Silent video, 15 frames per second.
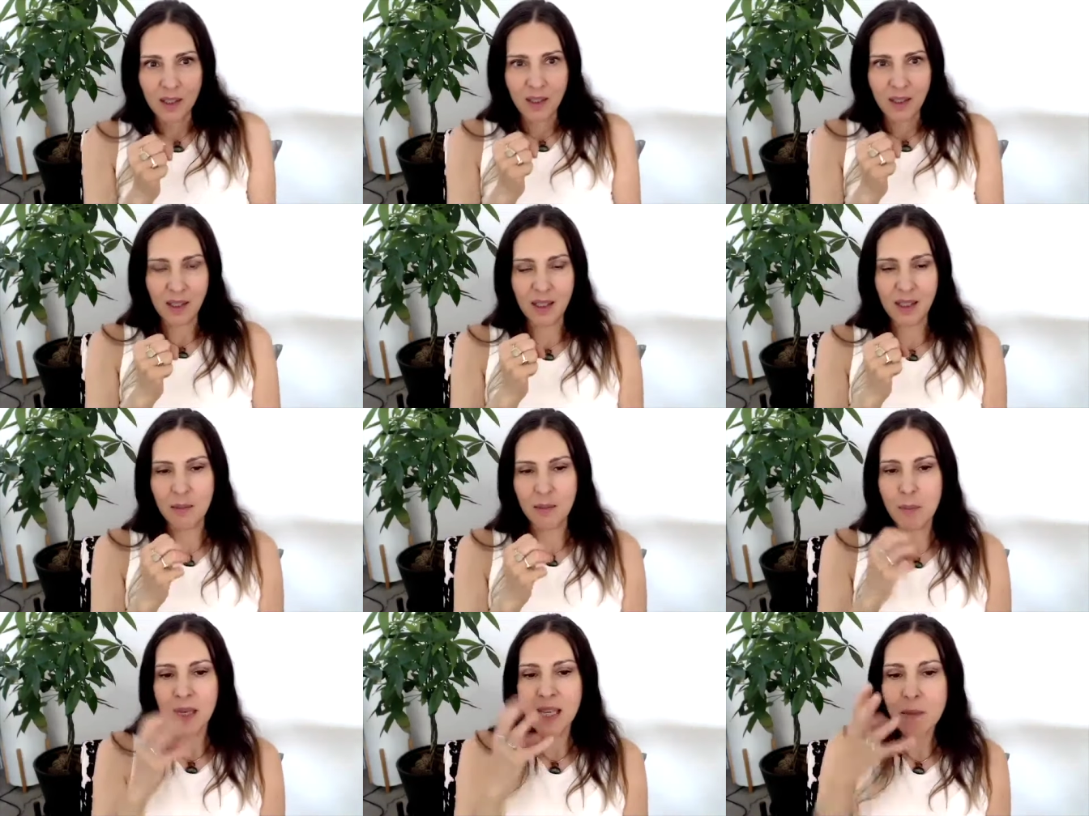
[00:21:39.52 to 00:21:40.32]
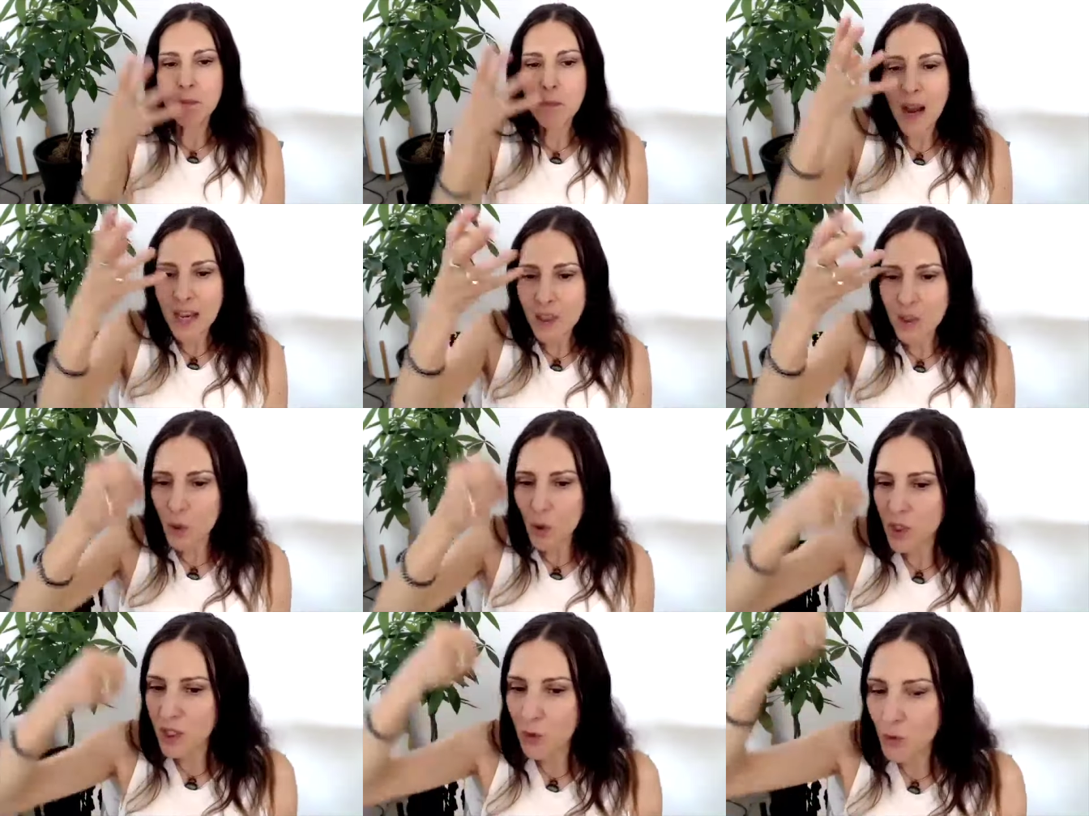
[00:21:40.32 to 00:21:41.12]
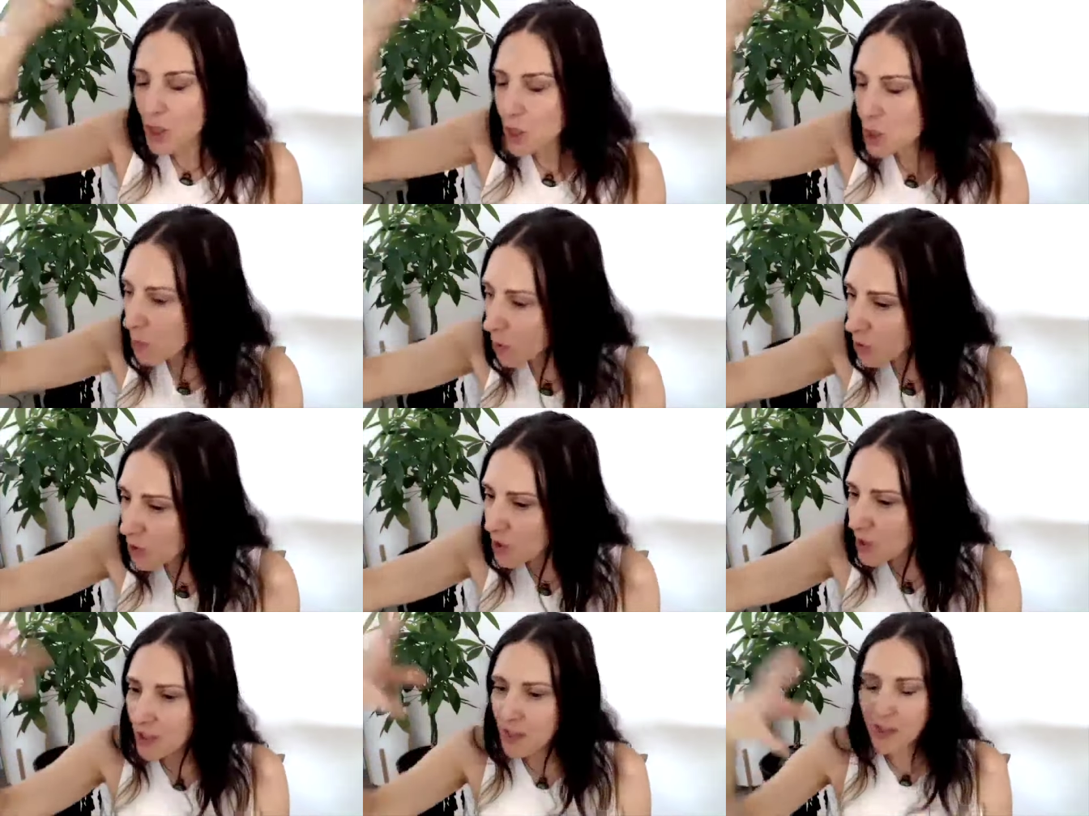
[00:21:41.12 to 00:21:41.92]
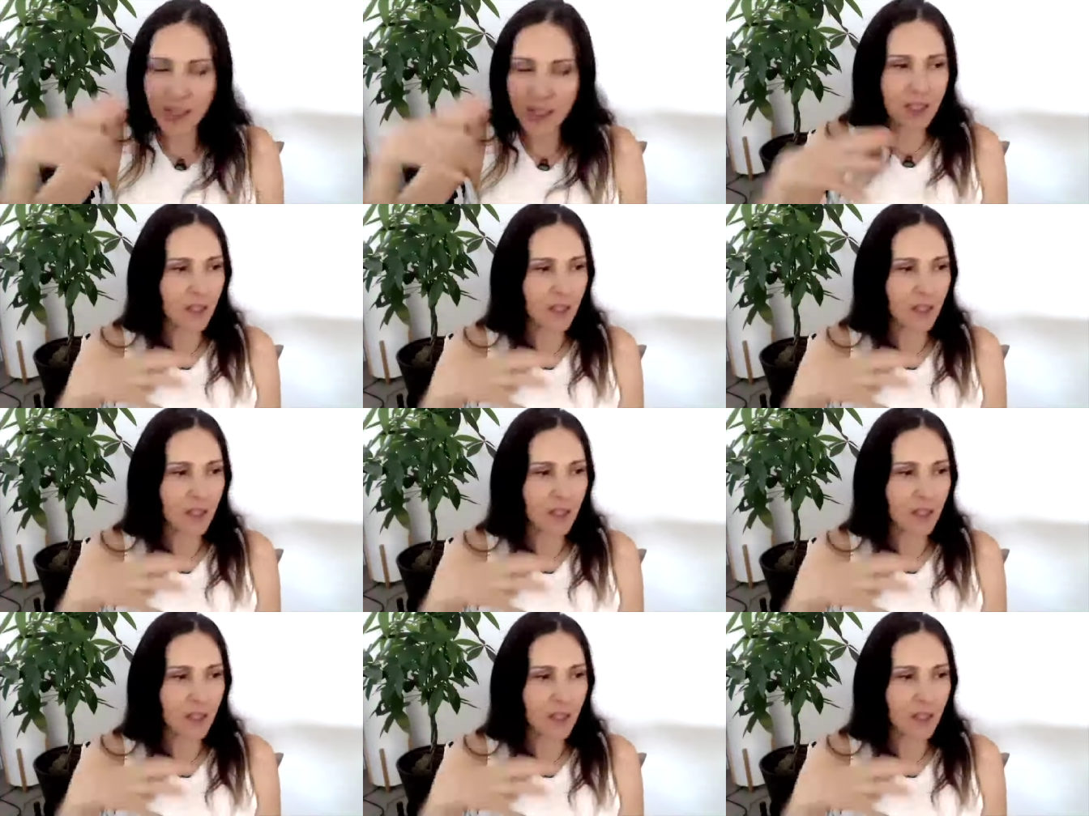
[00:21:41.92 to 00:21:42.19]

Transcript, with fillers: yeah, me and my thoughts in response to this